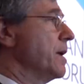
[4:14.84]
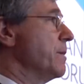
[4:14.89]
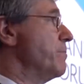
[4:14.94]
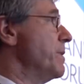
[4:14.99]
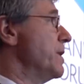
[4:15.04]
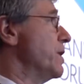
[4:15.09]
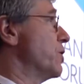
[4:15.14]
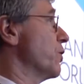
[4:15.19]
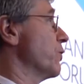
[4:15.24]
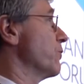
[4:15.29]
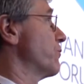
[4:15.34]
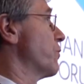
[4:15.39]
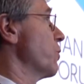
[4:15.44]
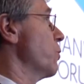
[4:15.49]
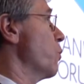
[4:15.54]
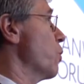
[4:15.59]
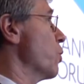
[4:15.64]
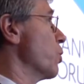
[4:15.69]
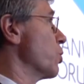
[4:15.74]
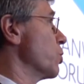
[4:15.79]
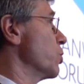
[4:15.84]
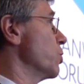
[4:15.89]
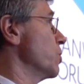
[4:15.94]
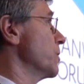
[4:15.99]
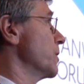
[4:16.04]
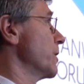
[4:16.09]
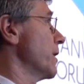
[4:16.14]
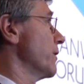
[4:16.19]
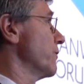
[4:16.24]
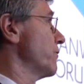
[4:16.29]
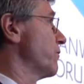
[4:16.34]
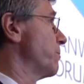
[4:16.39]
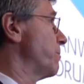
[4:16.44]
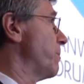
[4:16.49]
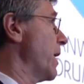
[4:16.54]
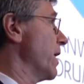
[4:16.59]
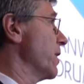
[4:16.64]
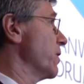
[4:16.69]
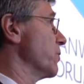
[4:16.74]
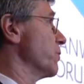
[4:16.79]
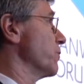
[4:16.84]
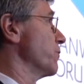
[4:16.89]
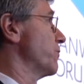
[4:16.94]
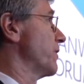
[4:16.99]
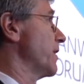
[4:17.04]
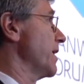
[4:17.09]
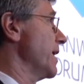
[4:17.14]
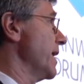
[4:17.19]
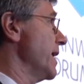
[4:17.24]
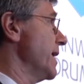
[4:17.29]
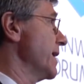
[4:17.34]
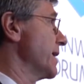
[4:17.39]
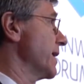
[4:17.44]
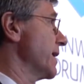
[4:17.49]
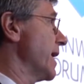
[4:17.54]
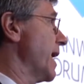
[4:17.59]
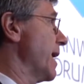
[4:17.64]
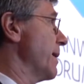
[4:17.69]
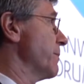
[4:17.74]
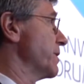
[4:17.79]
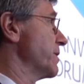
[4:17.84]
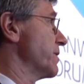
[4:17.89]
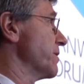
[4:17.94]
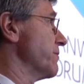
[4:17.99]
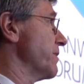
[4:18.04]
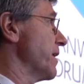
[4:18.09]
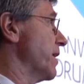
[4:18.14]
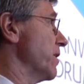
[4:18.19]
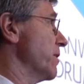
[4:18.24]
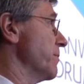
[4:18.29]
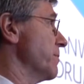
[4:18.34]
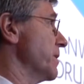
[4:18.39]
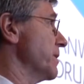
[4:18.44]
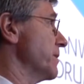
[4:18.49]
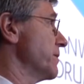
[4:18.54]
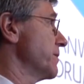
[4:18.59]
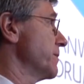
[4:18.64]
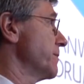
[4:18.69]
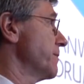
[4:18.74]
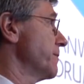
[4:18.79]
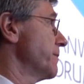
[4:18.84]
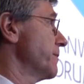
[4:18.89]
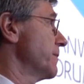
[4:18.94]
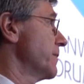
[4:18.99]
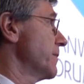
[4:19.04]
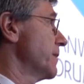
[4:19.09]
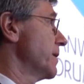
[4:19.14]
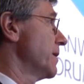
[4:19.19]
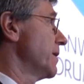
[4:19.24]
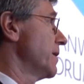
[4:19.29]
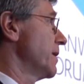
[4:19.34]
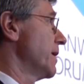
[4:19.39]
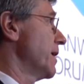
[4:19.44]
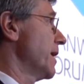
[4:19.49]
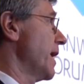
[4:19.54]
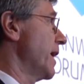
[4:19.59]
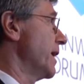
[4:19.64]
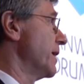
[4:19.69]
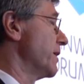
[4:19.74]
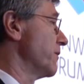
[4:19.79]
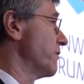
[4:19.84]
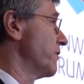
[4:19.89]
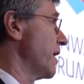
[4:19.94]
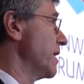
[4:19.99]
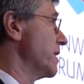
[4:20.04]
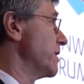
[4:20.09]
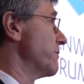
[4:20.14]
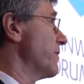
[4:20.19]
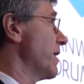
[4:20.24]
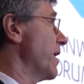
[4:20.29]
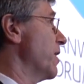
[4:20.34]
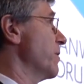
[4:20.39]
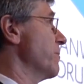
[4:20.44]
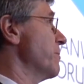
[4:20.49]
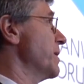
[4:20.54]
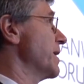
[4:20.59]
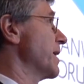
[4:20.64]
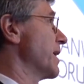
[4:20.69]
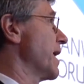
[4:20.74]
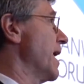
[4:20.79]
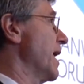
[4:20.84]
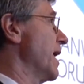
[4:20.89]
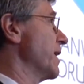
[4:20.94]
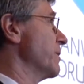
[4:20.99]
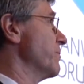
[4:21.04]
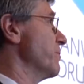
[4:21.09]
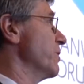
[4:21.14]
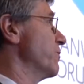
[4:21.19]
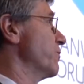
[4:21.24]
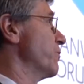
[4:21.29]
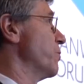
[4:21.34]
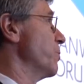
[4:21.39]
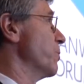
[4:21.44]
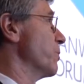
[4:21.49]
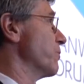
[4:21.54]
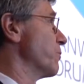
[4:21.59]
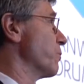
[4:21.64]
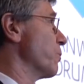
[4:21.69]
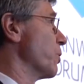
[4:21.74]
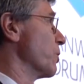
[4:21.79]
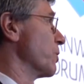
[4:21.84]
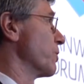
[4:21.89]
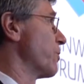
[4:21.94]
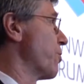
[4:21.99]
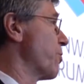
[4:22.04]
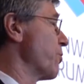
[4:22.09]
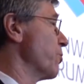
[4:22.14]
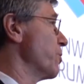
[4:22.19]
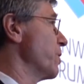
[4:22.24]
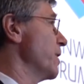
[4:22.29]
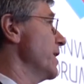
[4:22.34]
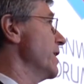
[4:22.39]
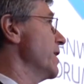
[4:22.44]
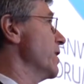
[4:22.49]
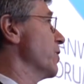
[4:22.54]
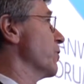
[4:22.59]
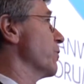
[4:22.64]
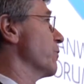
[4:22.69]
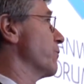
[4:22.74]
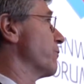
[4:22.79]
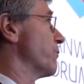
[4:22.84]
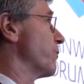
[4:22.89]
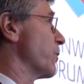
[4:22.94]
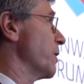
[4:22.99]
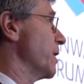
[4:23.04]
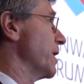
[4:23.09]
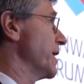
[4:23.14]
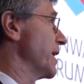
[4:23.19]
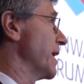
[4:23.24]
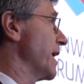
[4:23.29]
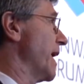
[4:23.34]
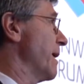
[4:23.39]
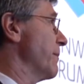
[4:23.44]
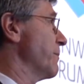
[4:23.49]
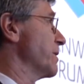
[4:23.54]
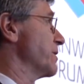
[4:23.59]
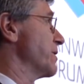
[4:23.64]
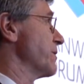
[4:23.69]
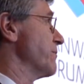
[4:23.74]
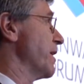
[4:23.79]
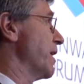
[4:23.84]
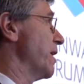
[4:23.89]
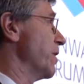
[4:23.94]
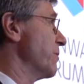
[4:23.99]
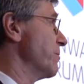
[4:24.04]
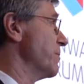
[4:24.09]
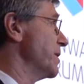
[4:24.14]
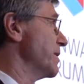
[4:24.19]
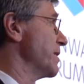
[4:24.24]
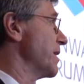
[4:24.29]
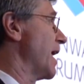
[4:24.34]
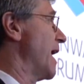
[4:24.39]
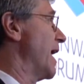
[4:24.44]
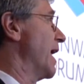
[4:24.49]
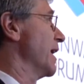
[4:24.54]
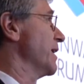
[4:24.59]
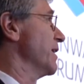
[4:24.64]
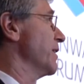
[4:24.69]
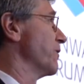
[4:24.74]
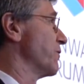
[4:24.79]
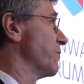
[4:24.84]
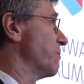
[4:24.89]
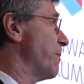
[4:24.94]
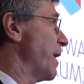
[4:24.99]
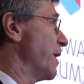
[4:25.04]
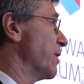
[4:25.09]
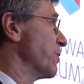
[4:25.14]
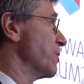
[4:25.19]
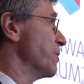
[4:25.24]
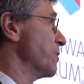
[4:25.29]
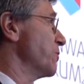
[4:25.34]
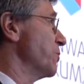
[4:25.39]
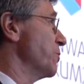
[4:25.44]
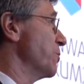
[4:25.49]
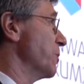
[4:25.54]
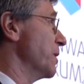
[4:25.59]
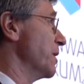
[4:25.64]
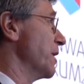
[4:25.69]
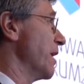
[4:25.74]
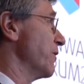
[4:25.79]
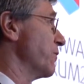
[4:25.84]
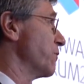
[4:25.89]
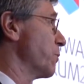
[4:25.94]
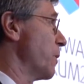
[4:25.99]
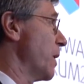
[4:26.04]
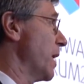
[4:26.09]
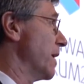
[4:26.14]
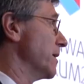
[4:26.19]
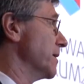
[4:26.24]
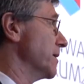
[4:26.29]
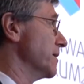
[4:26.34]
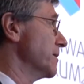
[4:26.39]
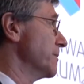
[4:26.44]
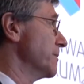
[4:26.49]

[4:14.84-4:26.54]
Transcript: because the world aspires to economic development. And as a development economist who has worked 30 years for economic development, I aspire to it as well.